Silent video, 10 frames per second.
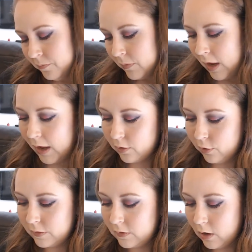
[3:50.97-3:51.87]
I don't
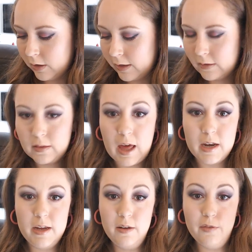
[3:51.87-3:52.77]
know, it's not like it's
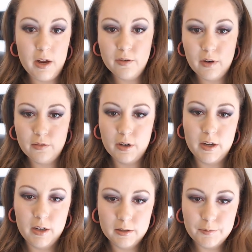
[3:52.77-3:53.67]
that innovative of
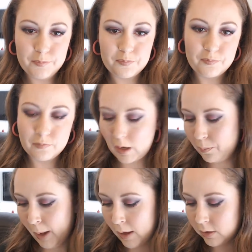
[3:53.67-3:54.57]
a
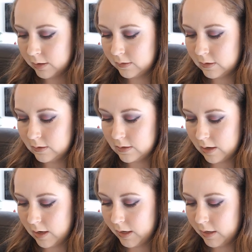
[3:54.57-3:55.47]
palette
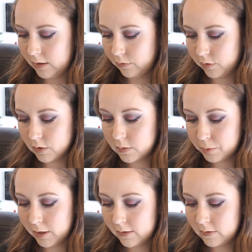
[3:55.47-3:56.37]
design in the first
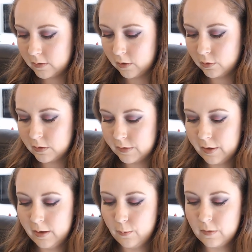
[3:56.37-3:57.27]
place. So to
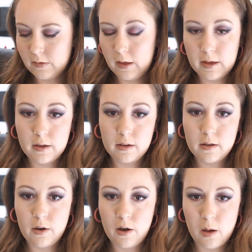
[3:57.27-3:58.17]
say it was like
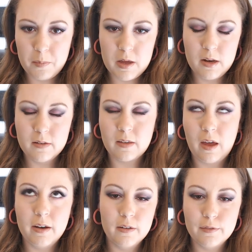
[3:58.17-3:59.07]
copied is
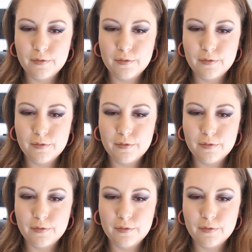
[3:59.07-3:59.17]
kind of,